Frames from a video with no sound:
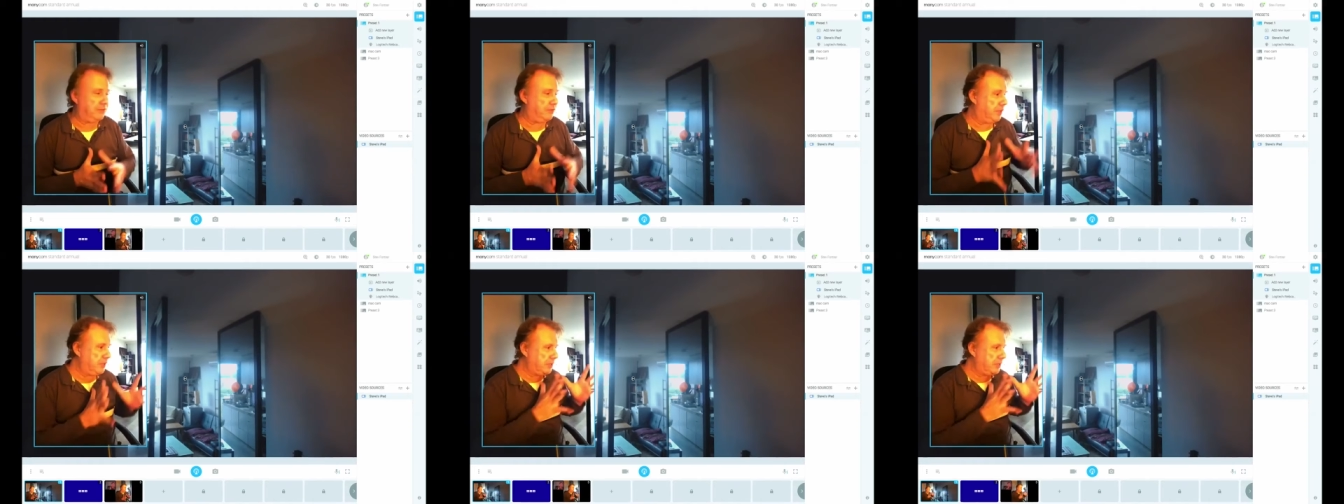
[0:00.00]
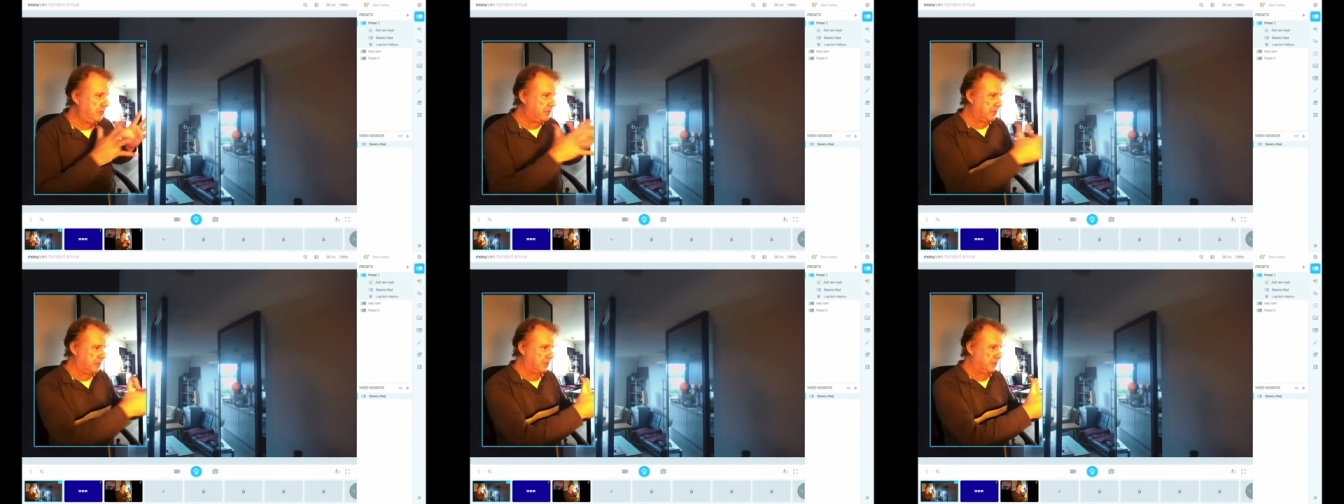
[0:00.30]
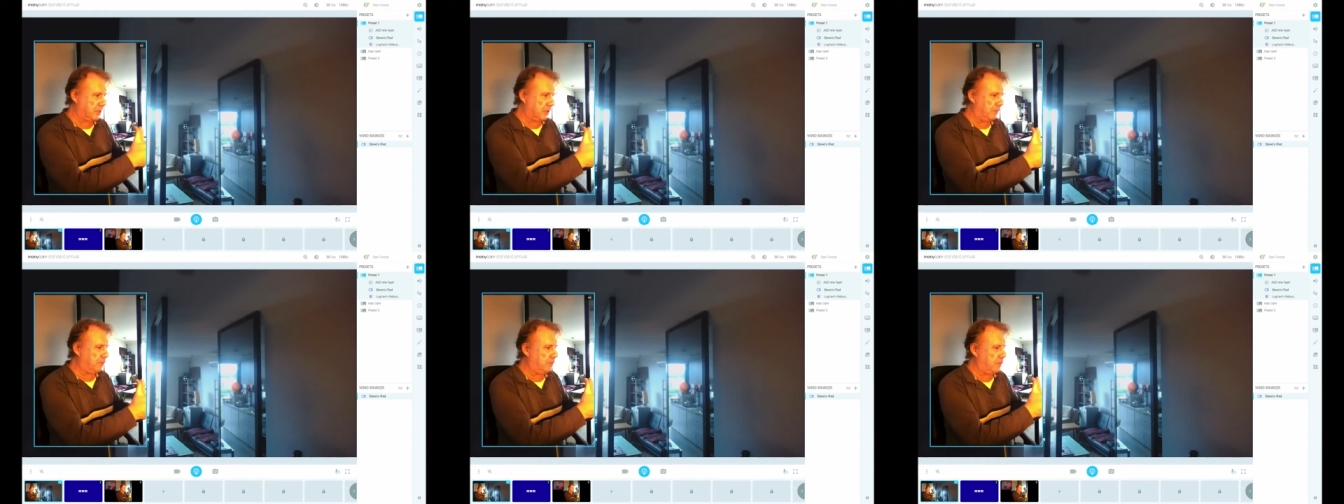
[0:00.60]
This is the
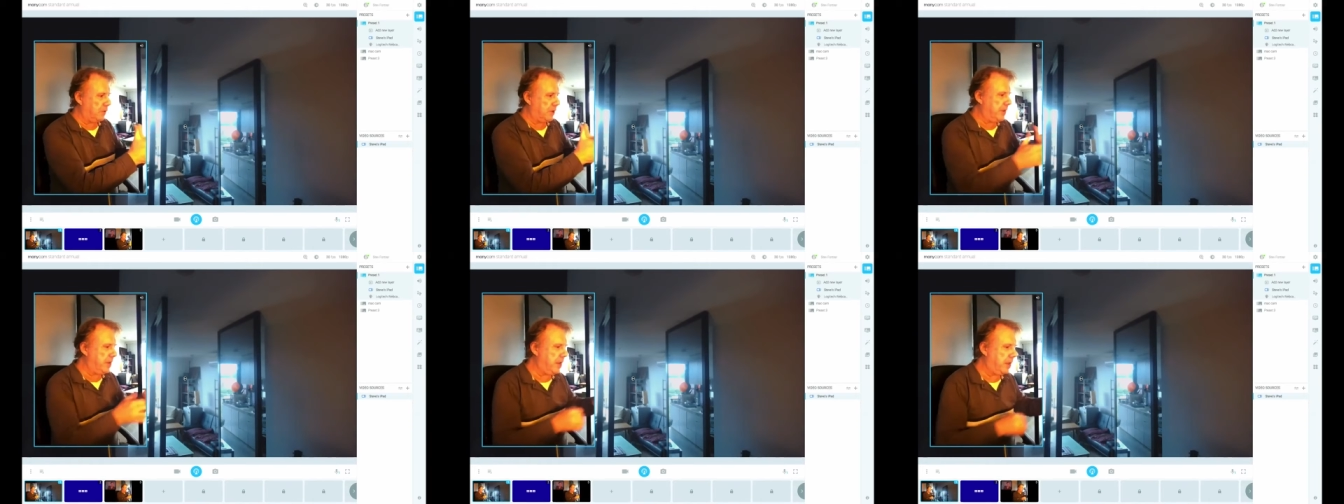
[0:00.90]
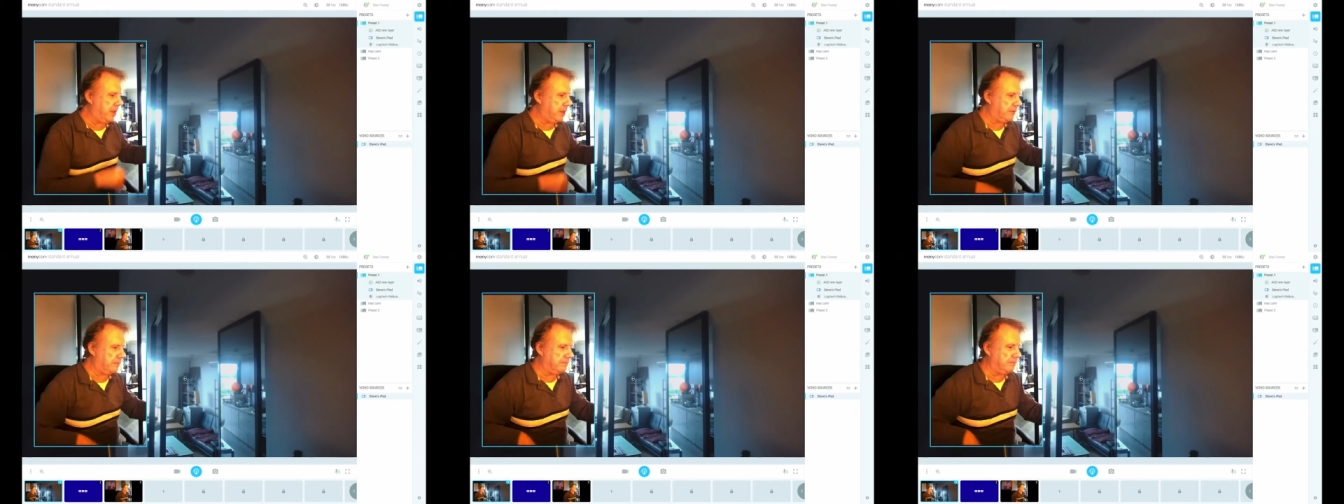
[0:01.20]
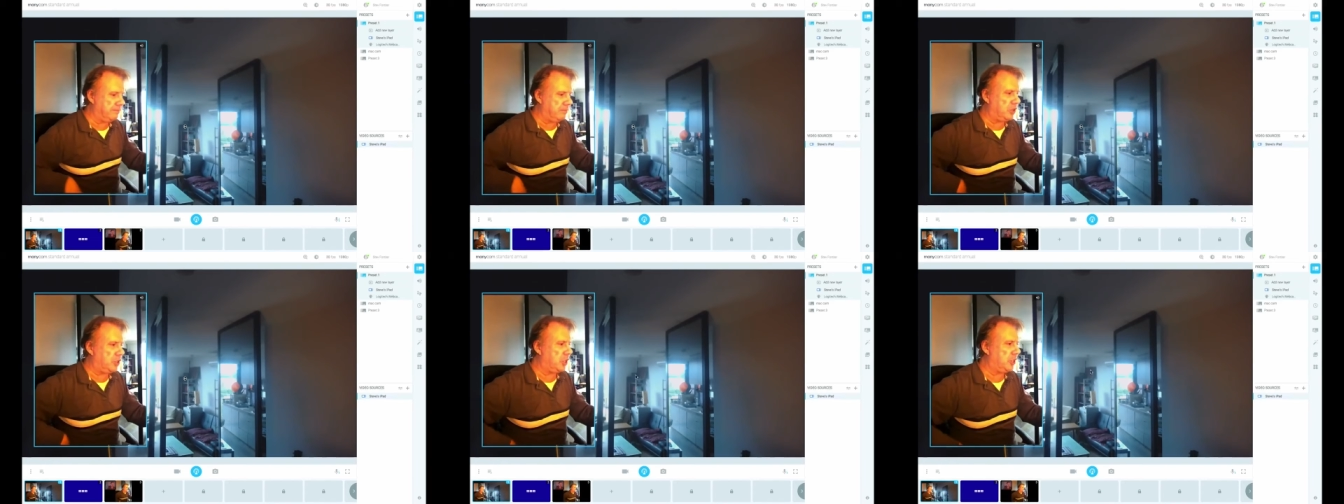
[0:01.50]
software
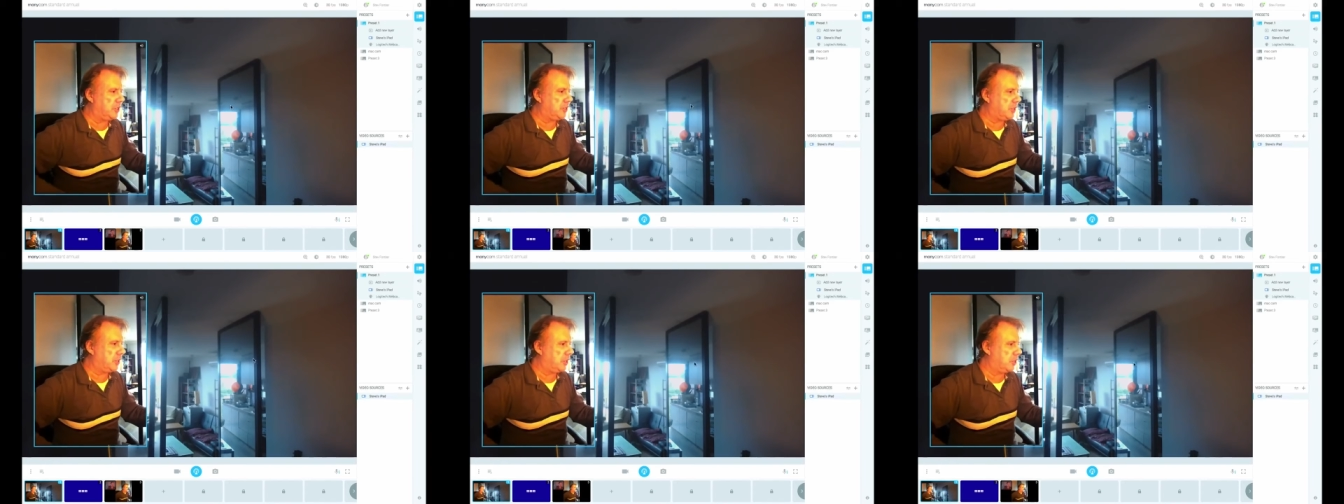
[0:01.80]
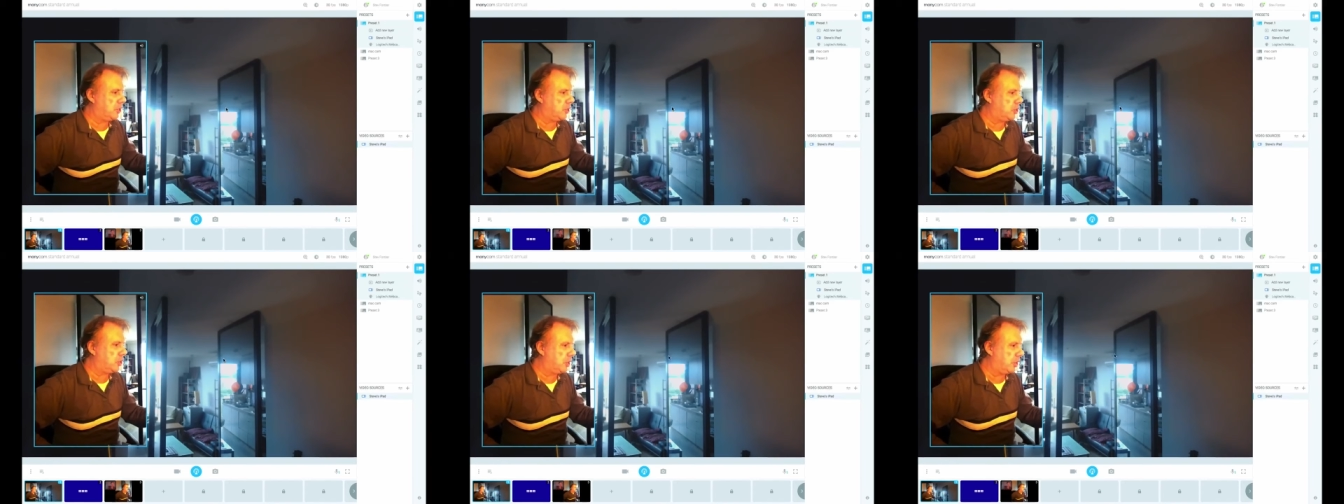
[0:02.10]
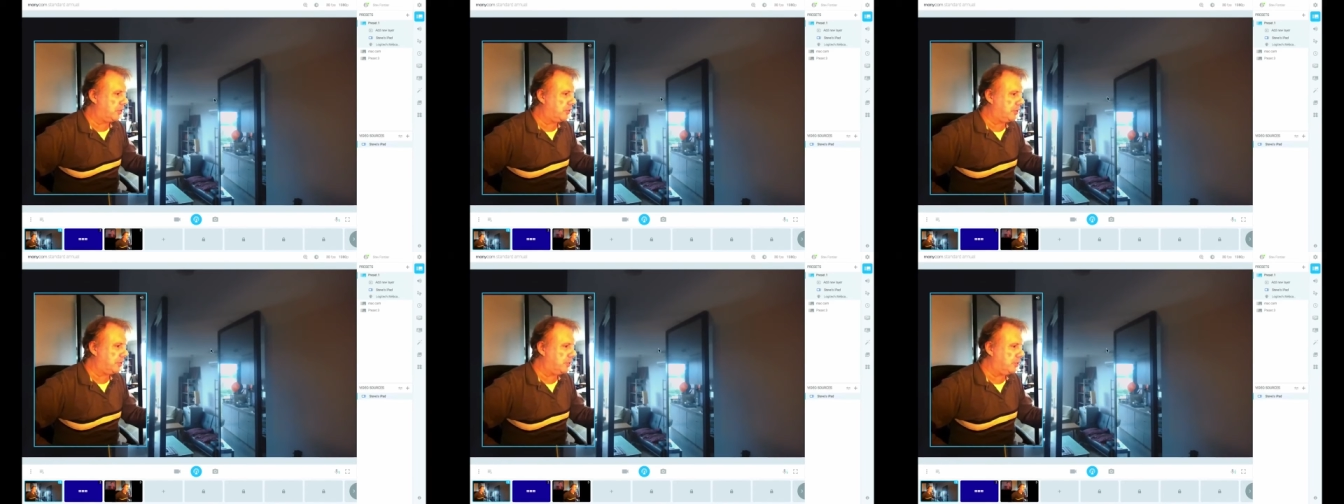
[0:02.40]
I'm just
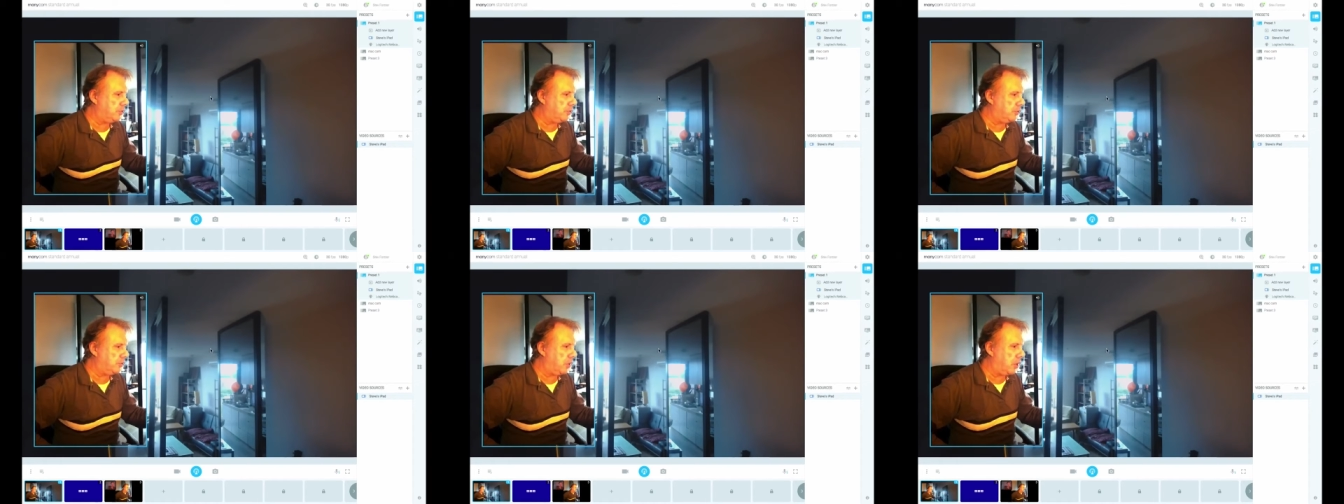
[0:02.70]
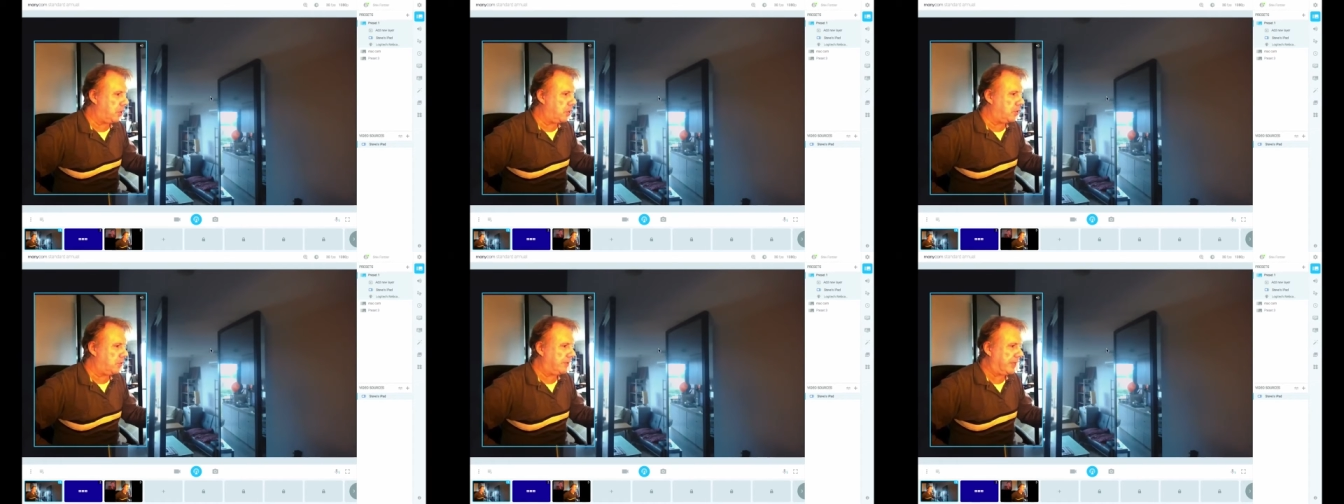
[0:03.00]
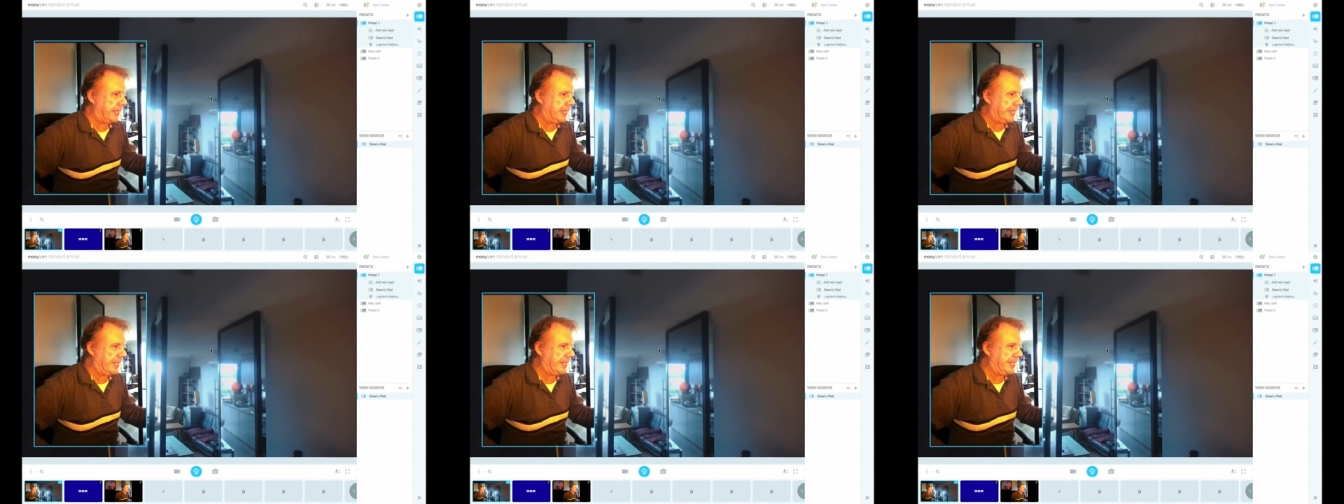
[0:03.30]
showing you
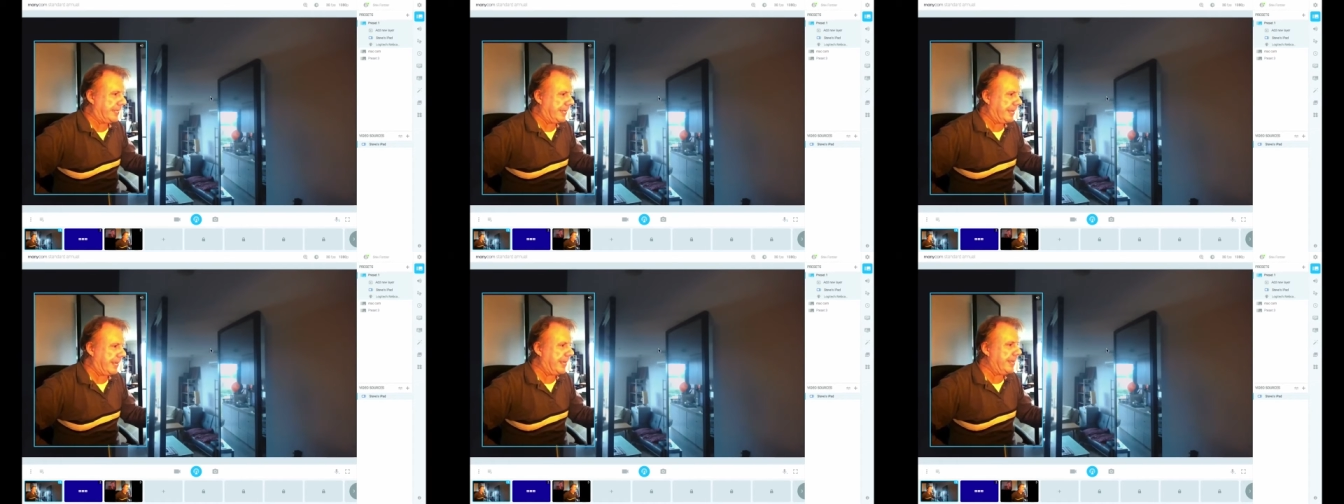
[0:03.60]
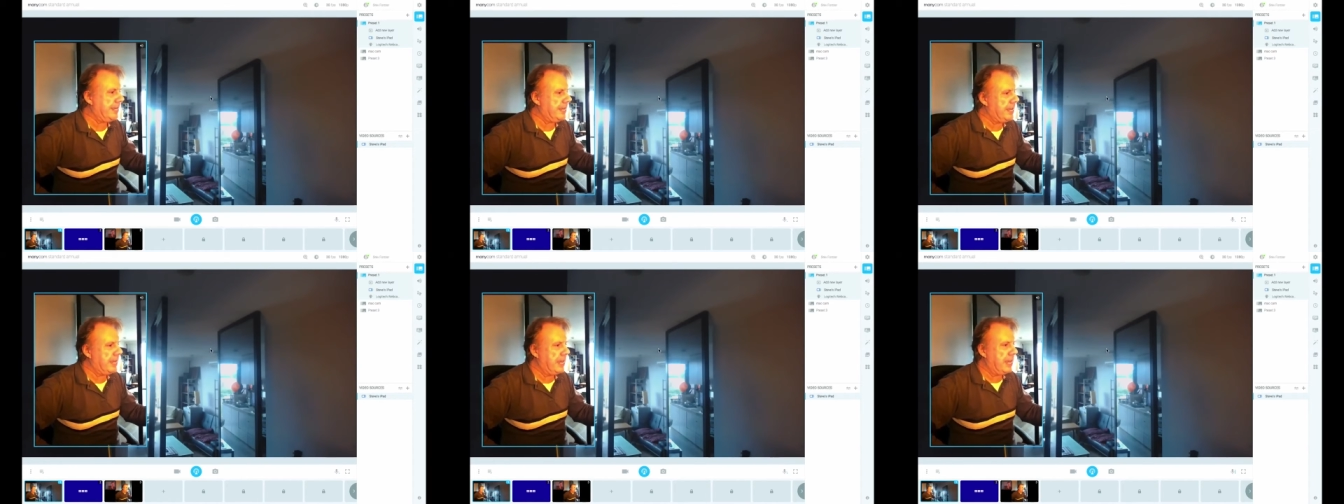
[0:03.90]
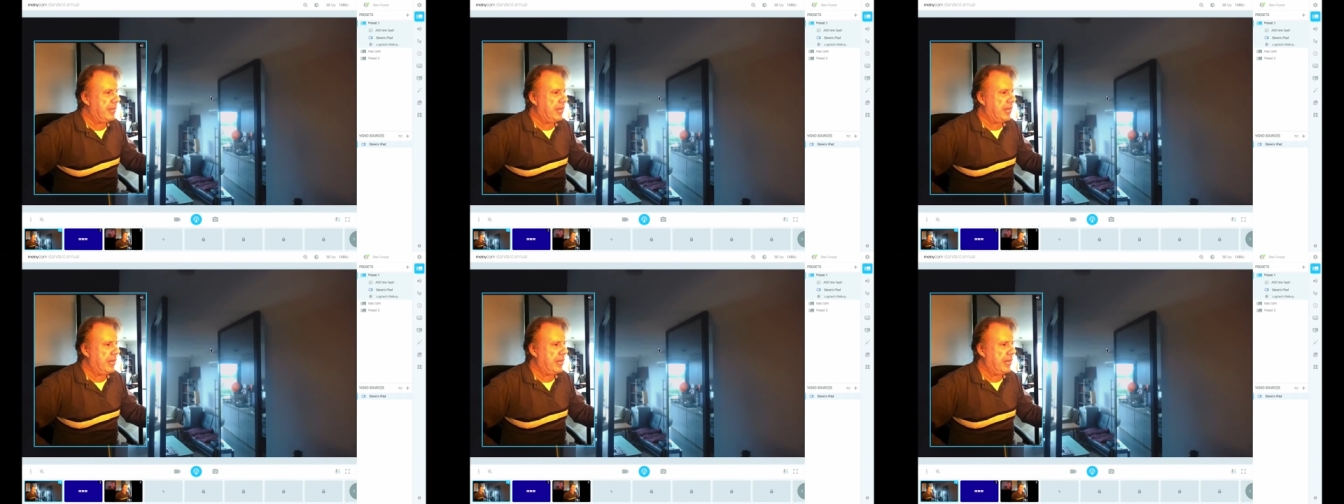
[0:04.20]
over here,